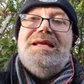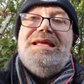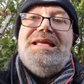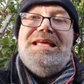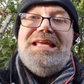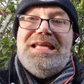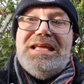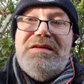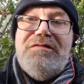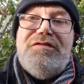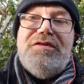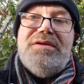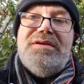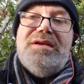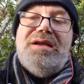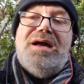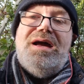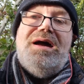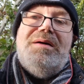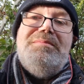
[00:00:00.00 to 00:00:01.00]

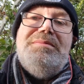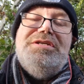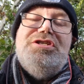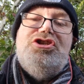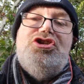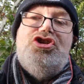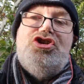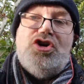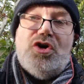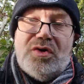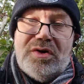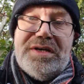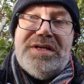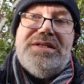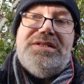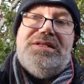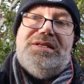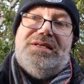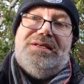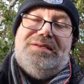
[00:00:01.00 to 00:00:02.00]
even a
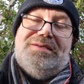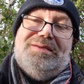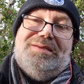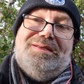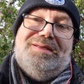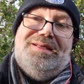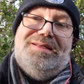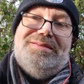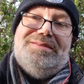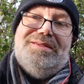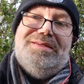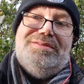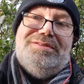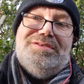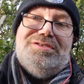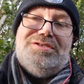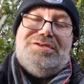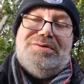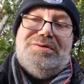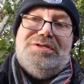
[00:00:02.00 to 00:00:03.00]
majority in the
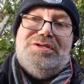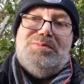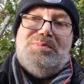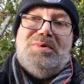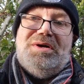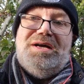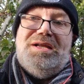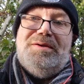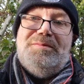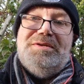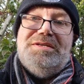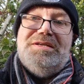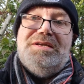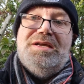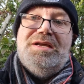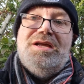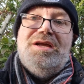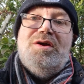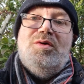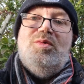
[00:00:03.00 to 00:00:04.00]
Scottish Parliament,
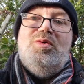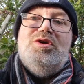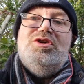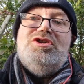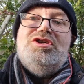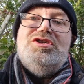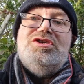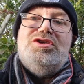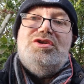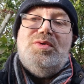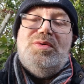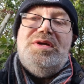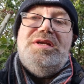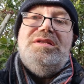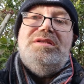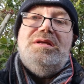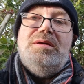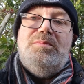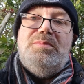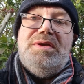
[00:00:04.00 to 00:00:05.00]
which is going
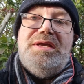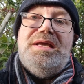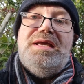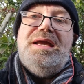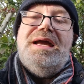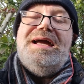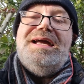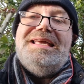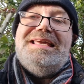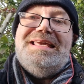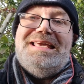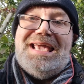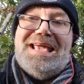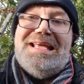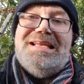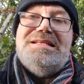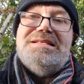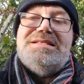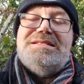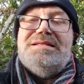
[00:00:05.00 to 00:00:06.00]
to be
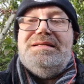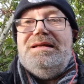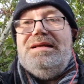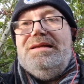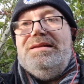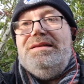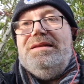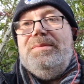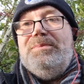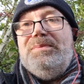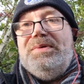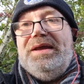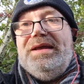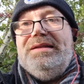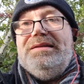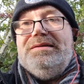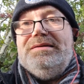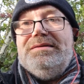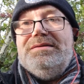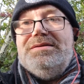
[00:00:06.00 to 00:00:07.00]
against
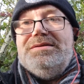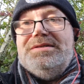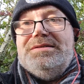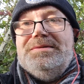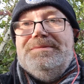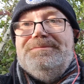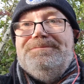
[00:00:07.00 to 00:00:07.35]
independence.